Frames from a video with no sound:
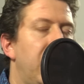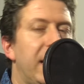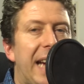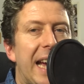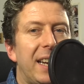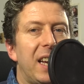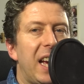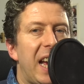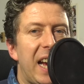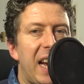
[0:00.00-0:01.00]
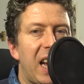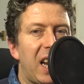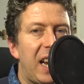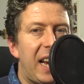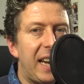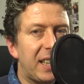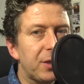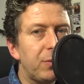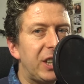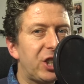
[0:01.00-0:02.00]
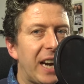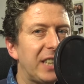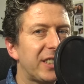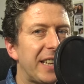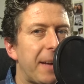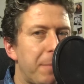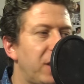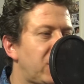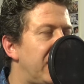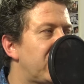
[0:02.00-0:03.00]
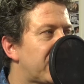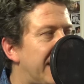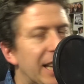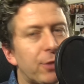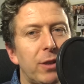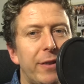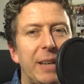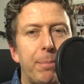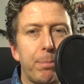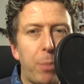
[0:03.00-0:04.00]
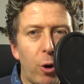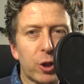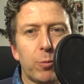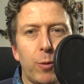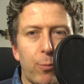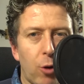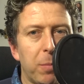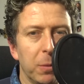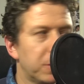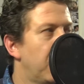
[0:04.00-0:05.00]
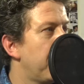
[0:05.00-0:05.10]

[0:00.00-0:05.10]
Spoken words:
again, it doesn't really change the sound that much. It just gets rid of any possible problems.